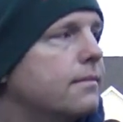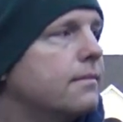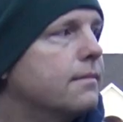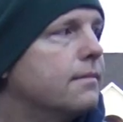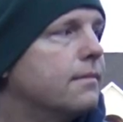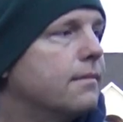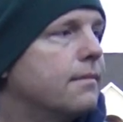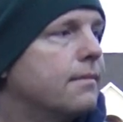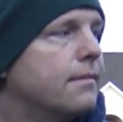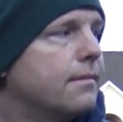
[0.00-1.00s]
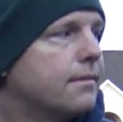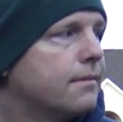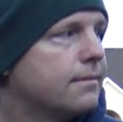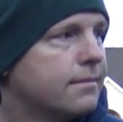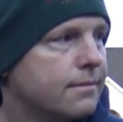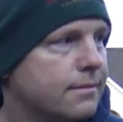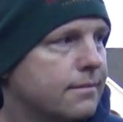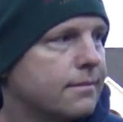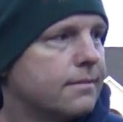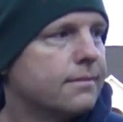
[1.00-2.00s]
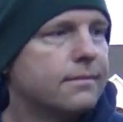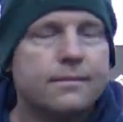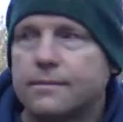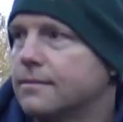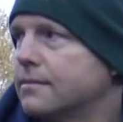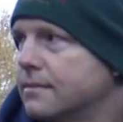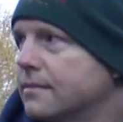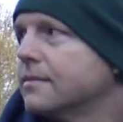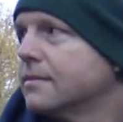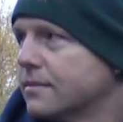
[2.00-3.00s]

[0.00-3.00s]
No words are spoken by the person on screen.